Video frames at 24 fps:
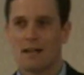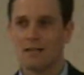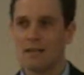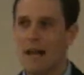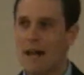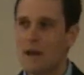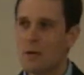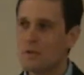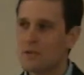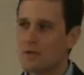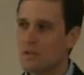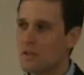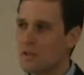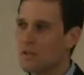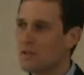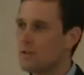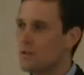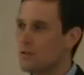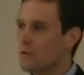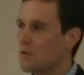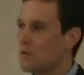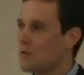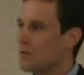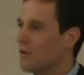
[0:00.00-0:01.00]
allows
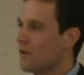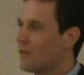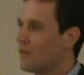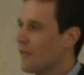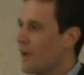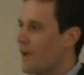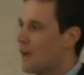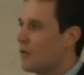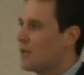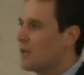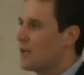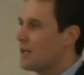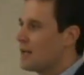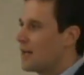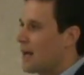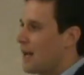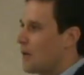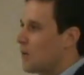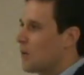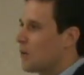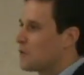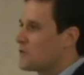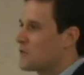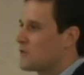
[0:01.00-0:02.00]
you a very
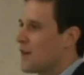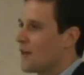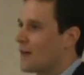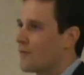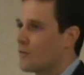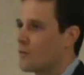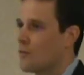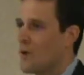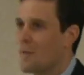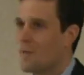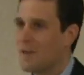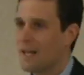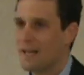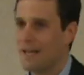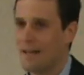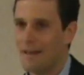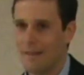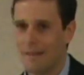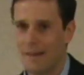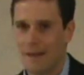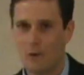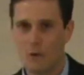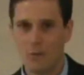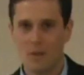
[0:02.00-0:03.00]
narrow set of
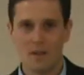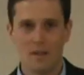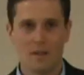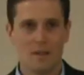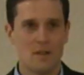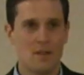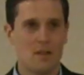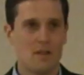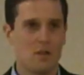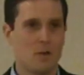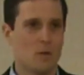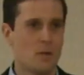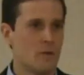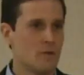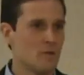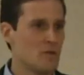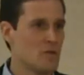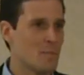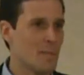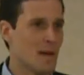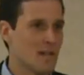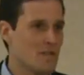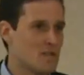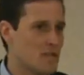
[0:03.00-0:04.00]
remedies that you can do in
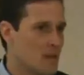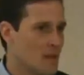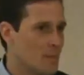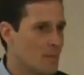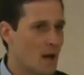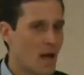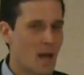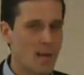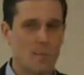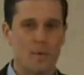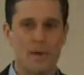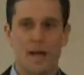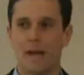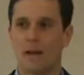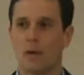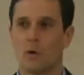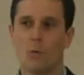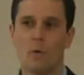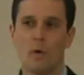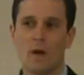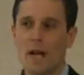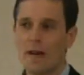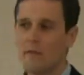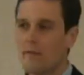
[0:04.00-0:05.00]
response to the pipeline or
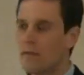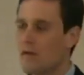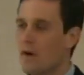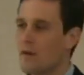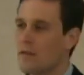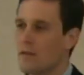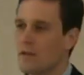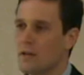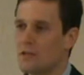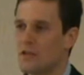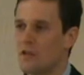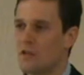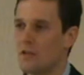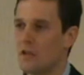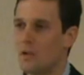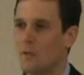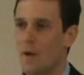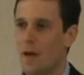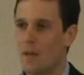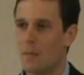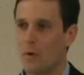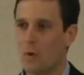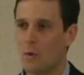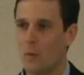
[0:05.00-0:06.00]
whatever other issue you
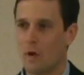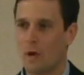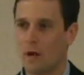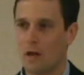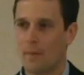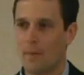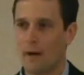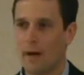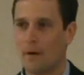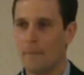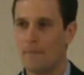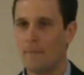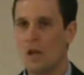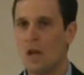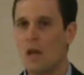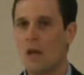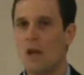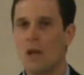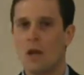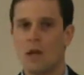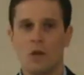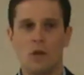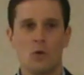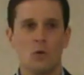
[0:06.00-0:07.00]
might be worried about.
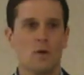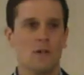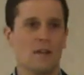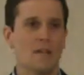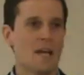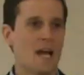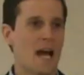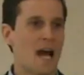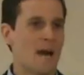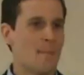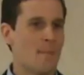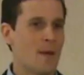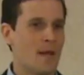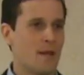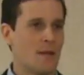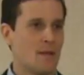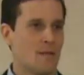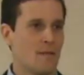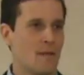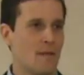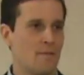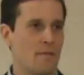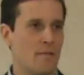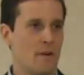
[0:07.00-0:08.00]
You can
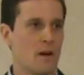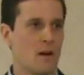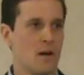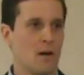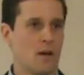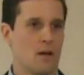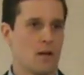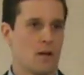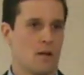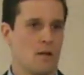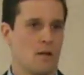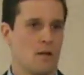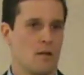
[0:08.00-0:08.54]
comment to FERC.